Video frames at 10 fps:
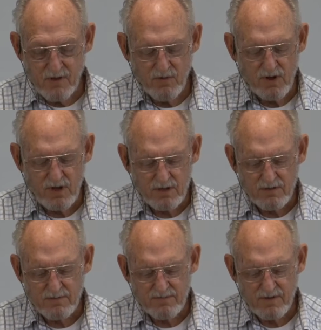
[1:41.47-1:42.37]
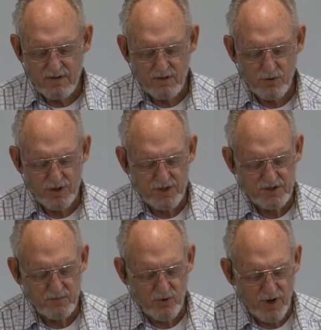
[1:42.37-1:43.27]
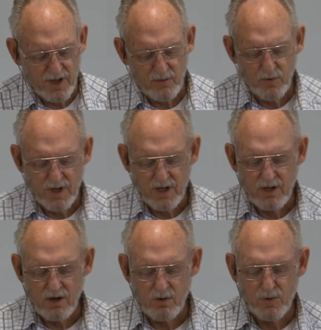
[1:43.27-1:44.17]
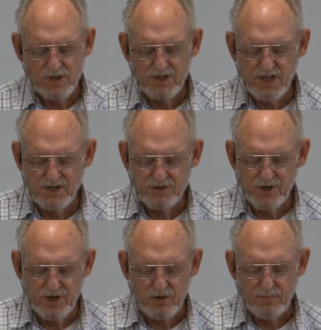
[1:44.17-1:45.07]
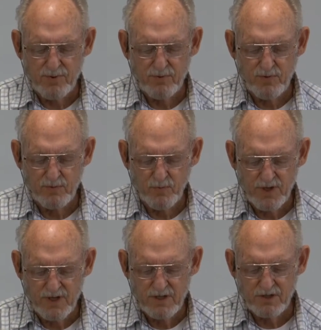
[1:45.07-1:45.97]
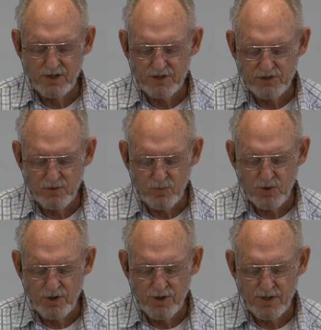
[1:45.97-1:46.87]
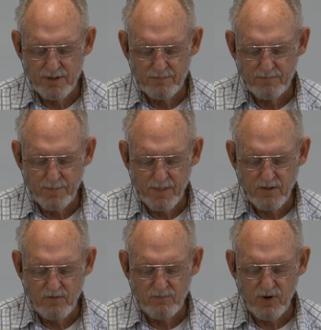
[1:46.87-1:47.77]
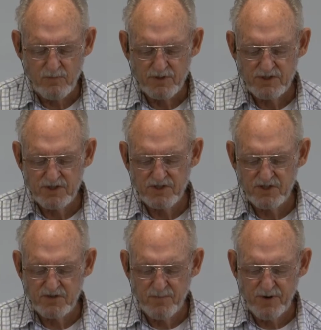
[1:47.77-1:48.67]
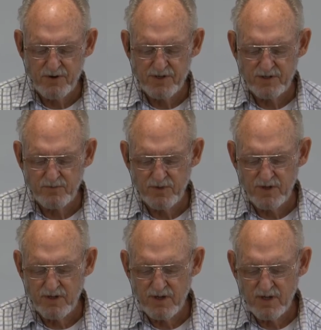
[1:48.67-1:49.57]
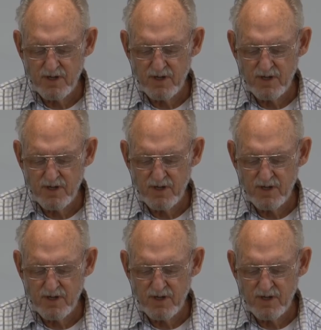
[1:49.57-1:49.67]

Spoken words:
Well, Lord, this morning we always need your help when we look at your word. You promised us the Spirit that would